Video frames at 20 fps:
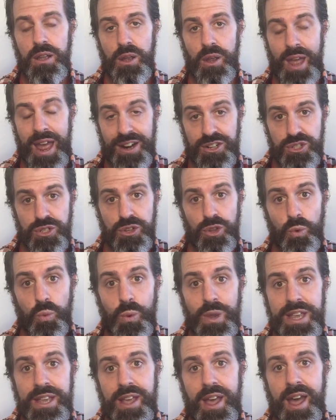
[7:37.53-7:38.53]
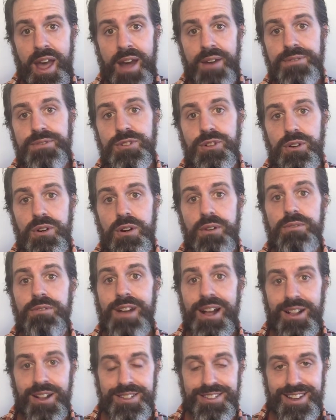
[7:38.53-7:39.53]
actually the week after
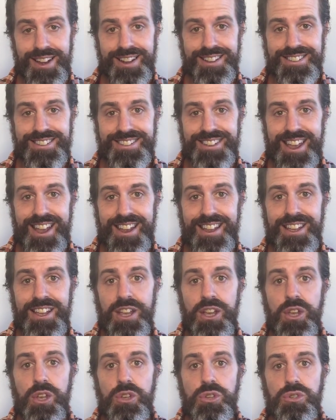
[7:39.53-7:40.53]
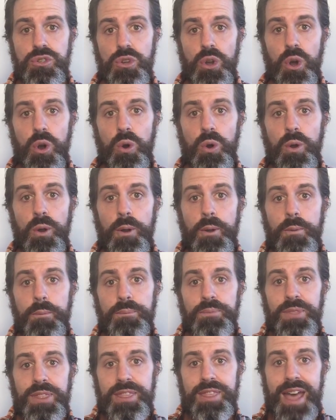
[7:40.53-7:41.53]
Valentine's Day. So
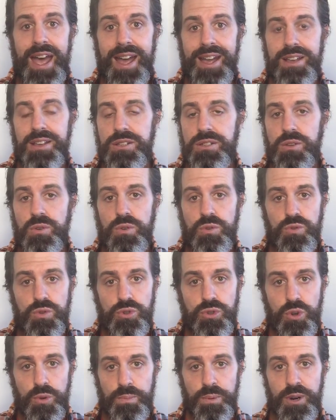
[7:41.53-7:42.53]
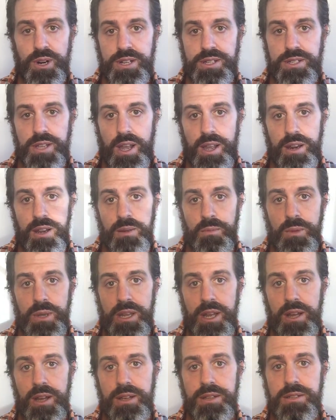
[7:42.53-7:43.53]
that is super exciting
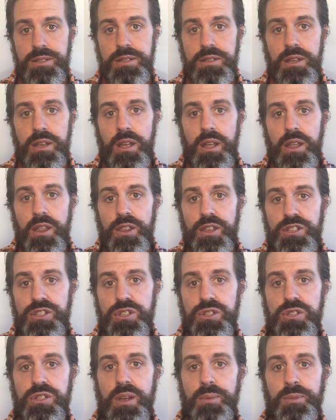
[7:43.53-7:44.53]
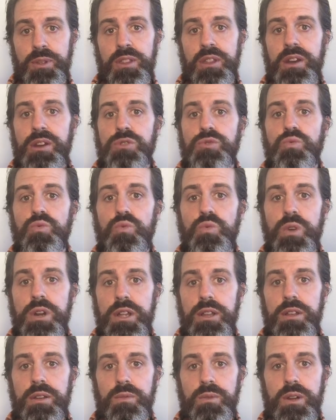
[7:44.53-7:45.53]
because this is something that is
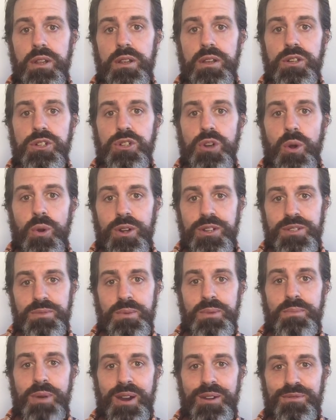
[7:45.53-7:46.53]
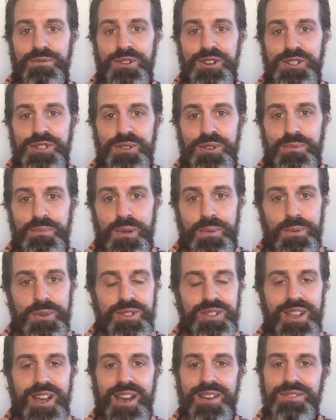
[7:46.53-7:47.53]
really, really showing to be beneficial in
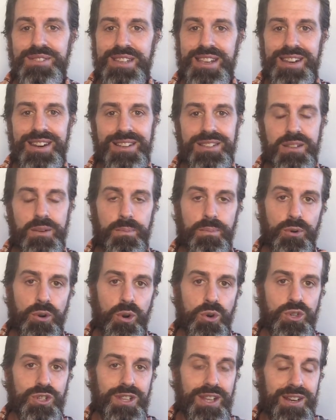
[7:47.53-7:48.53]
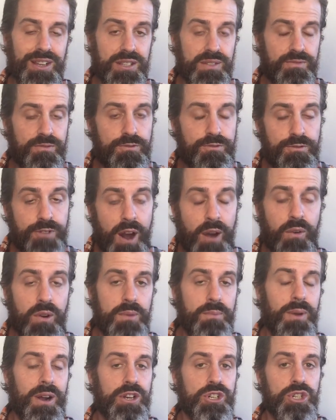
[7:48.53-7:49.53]
people's lives. It is an approach that is
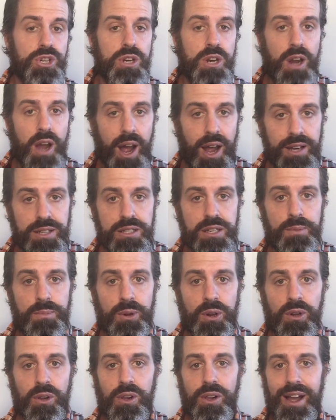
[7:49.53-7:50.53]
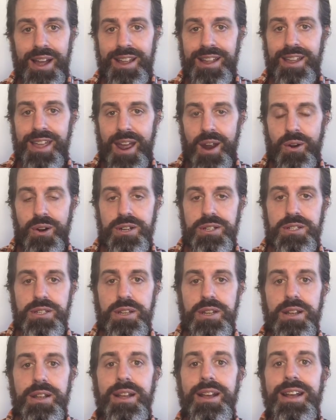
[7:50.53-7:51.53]
very much not typical. I
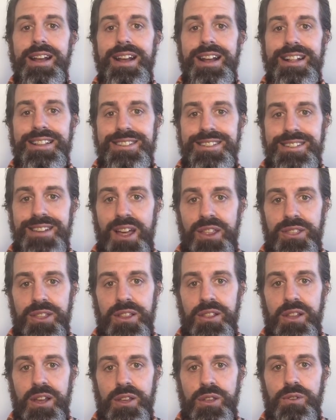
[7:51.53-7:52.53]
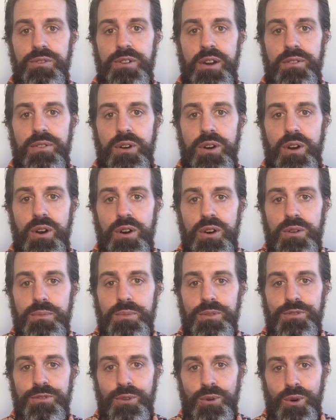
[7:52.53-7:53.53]
guarantee it's nothing like you've ever heard
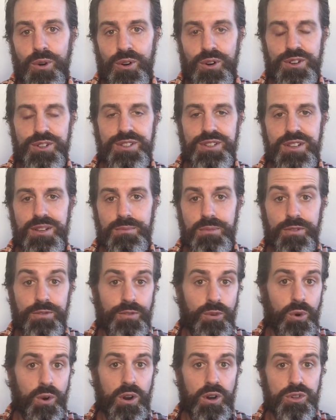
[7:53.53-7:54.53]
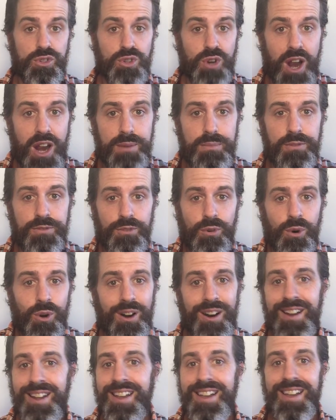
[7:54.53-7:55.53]
before or seen before or tried
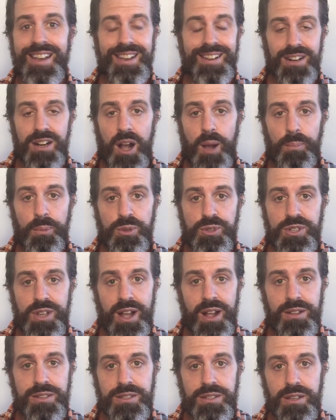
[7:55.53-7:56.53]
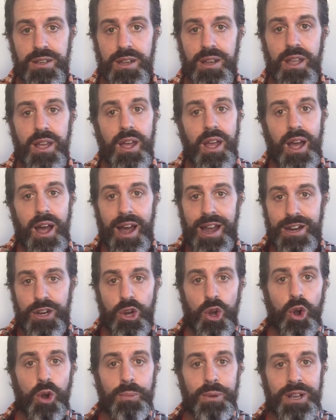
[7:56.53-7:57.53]
before in couples counseling. I
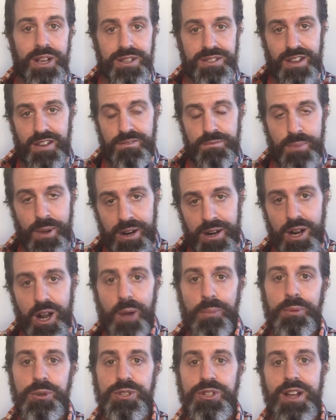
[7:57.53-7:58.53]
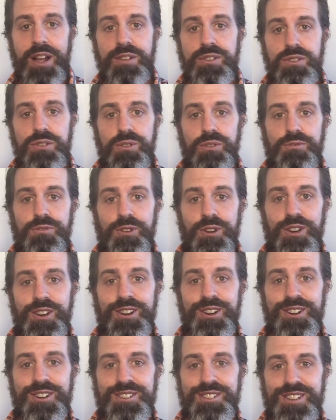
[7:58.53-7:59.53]
know because I've been a couples counselor for
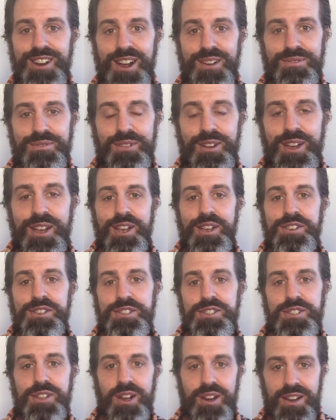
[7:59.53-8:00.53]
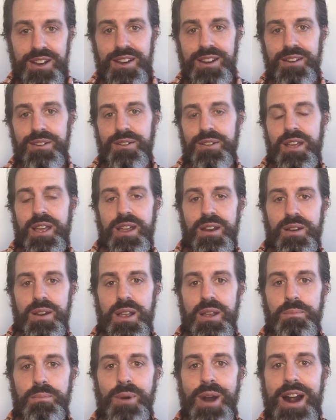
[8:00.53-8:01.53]
years and I've studied
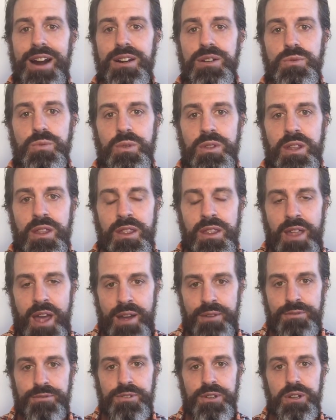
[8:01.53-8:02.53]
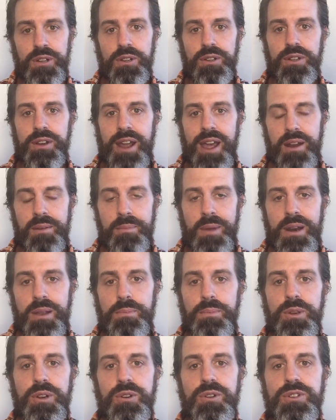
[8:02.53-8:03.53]
and practiced within that field and had many
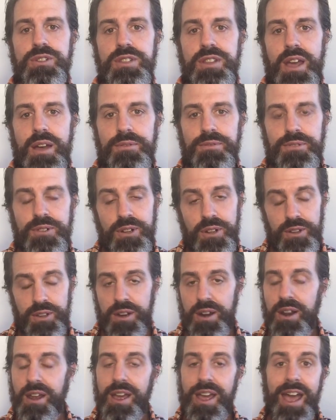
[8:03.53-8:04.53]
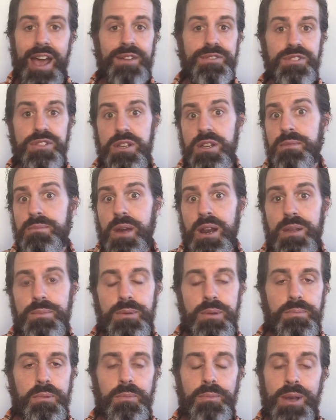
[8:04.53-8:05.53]
peers in that field and have seen many
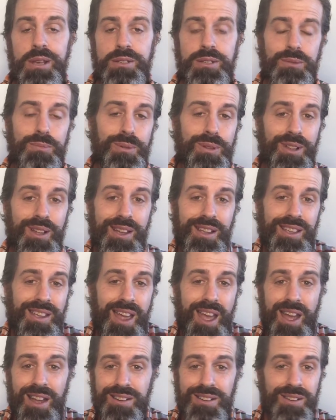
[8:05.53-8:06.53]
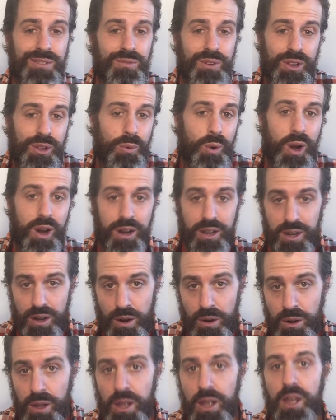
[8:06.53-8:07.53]
people basically be like, yeah, it doesn't really work.
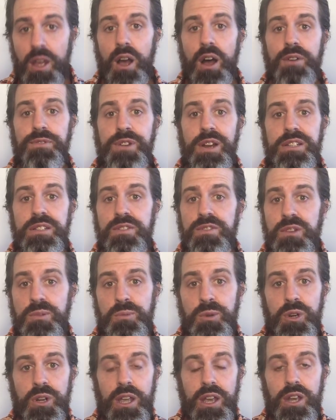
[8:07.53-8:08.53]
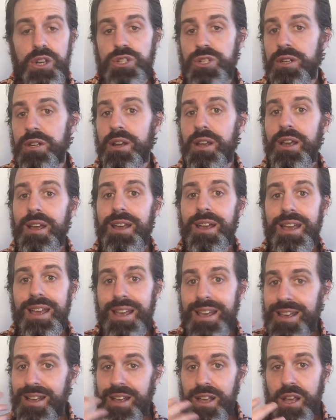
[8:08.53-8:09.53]
Effective communication,
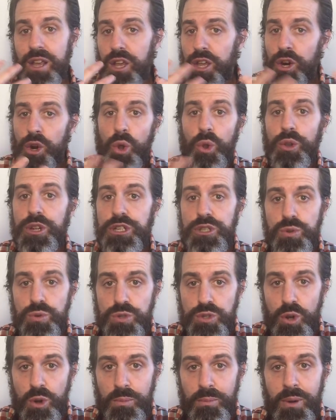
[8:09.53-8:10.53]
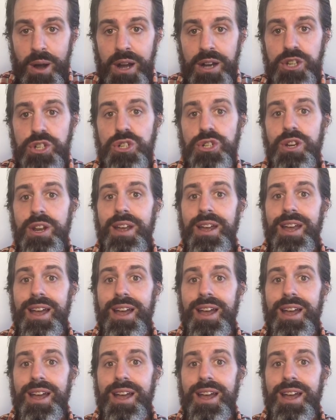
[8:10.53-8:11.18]
it can only do so much.